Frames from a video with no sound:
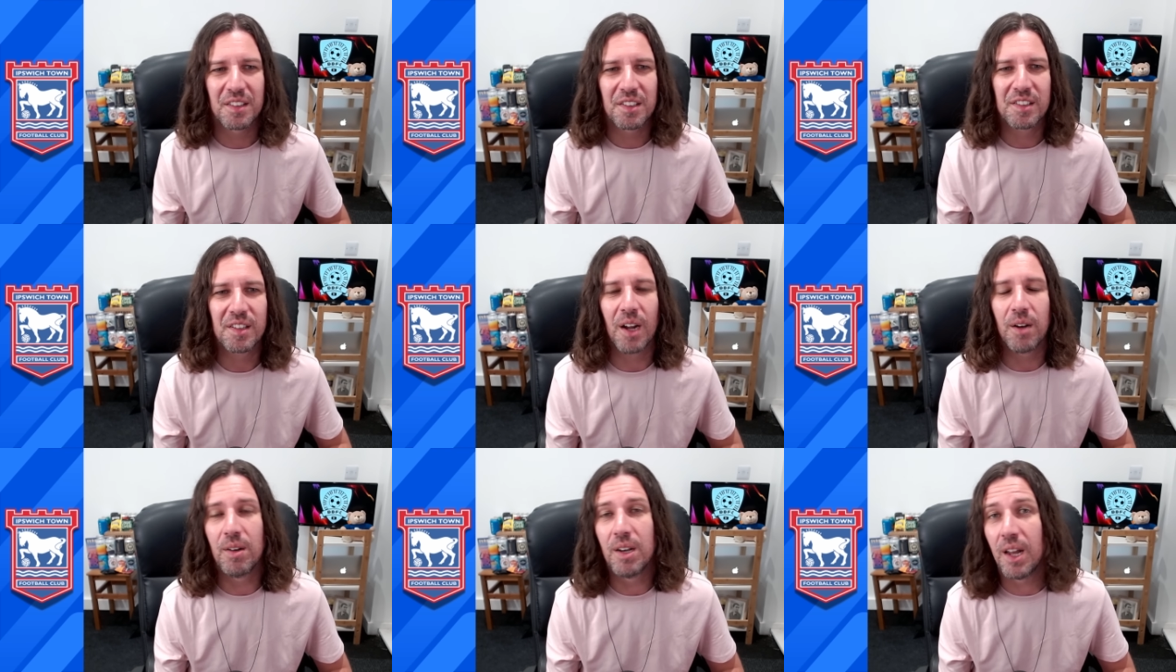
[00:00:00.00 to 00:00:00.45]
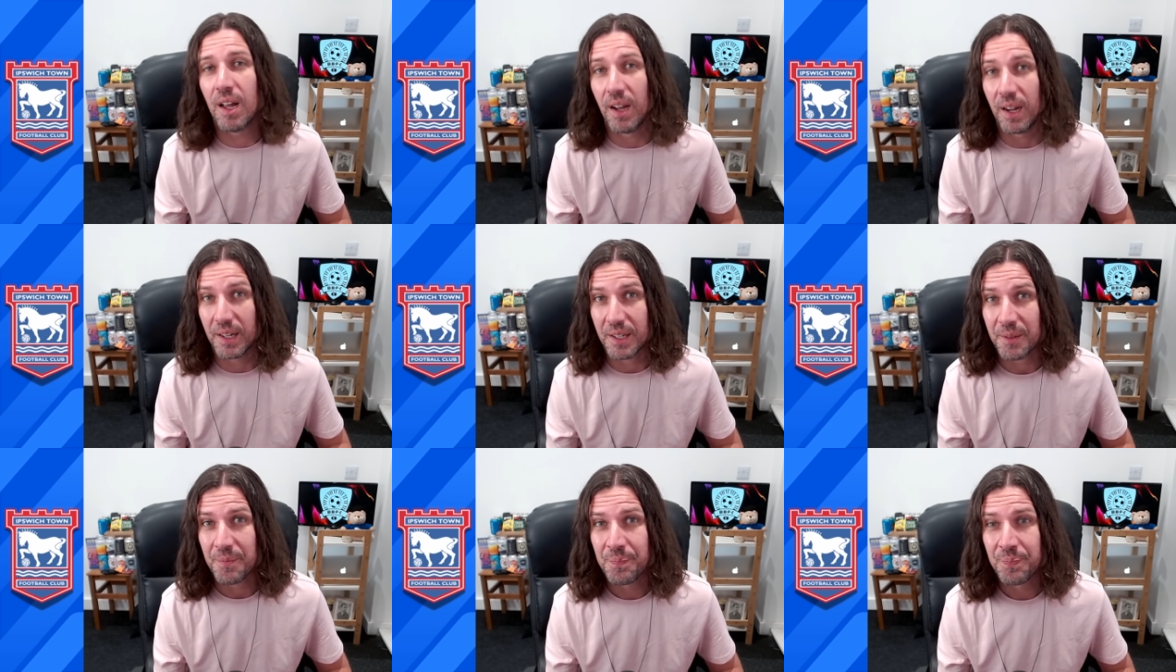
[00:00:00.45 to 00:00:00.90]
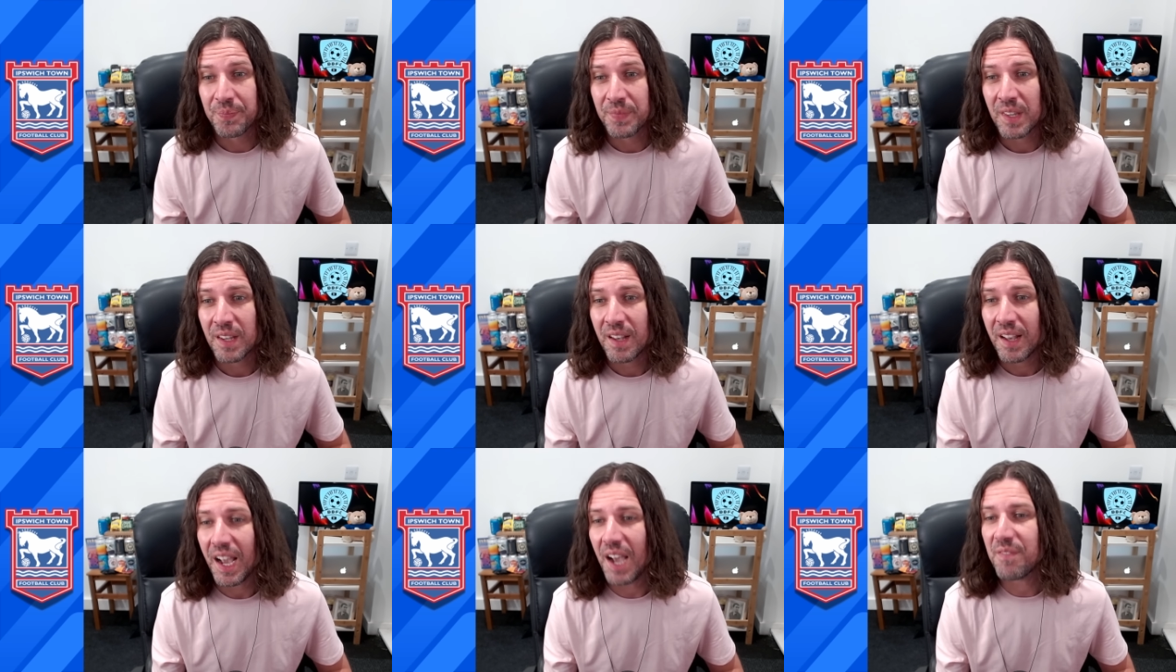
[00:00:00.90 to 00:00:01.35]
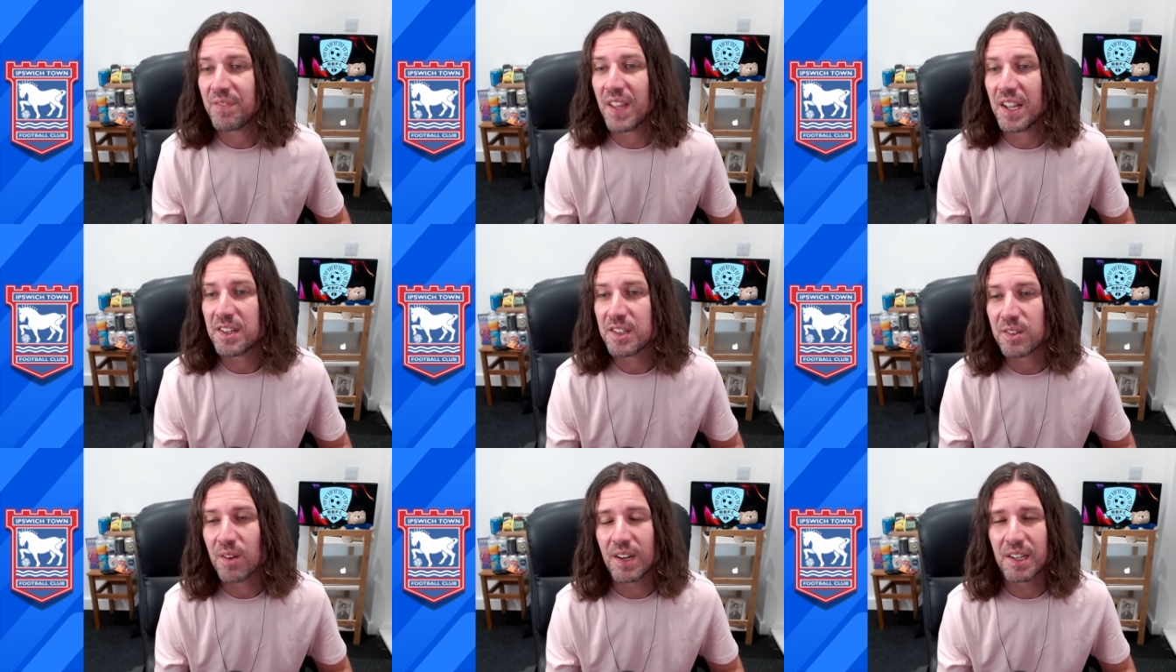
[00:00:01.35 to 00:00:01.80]
So look, have they
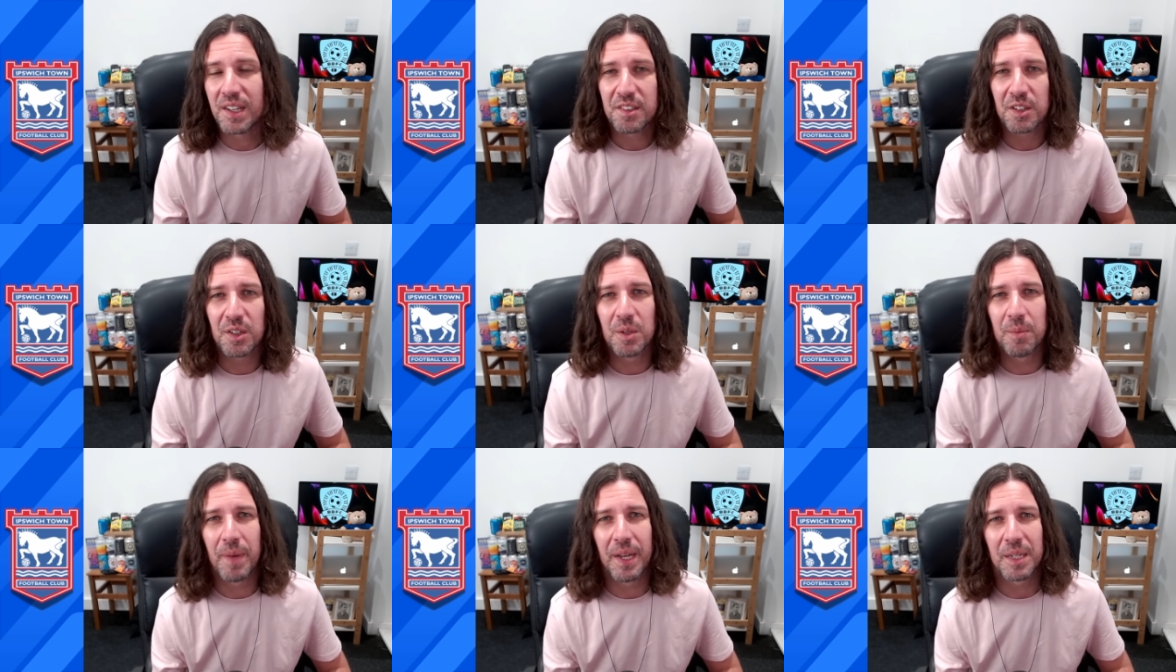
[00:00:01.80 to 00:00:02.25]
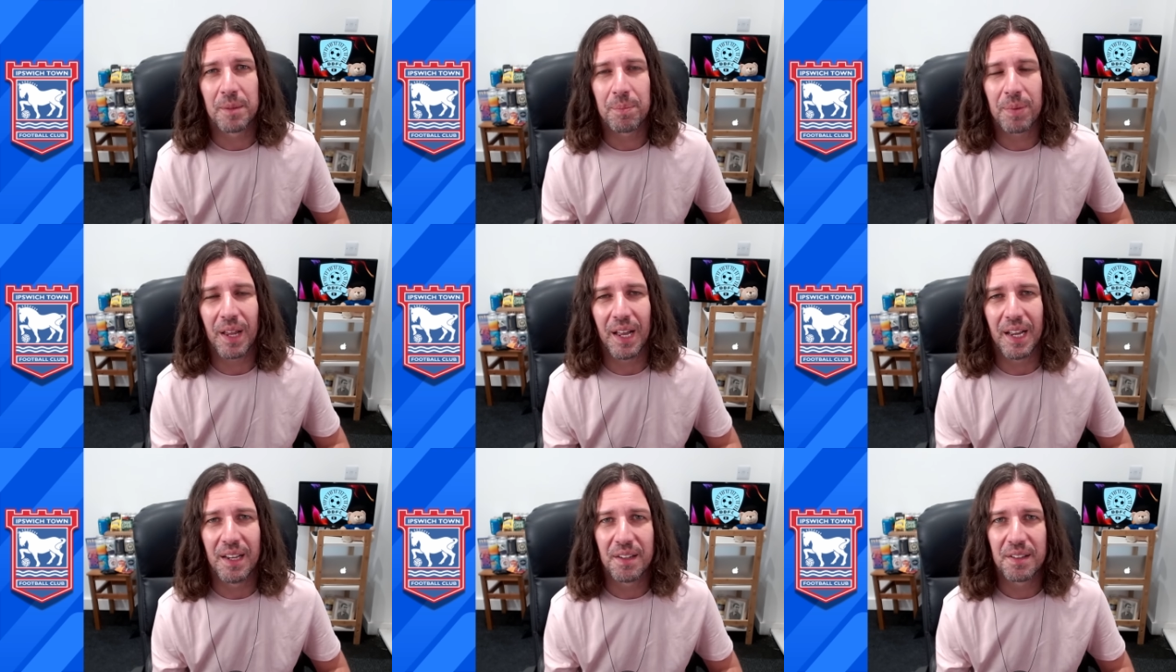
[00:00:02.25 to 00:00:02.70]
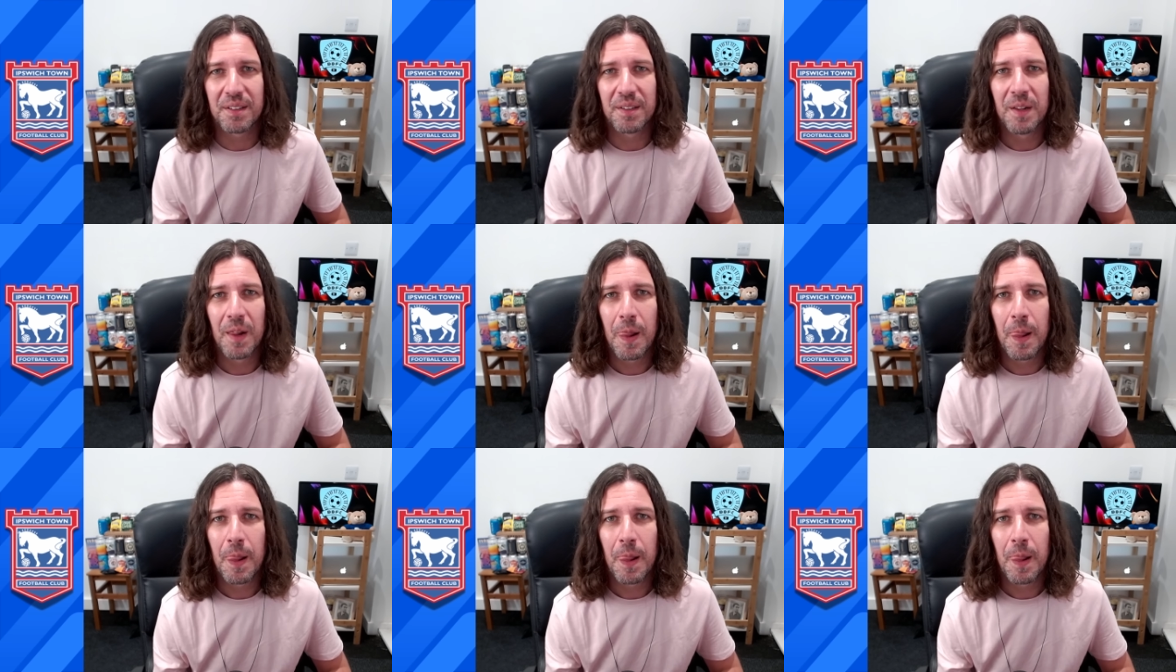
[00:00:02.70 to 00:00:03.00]
signed too many players?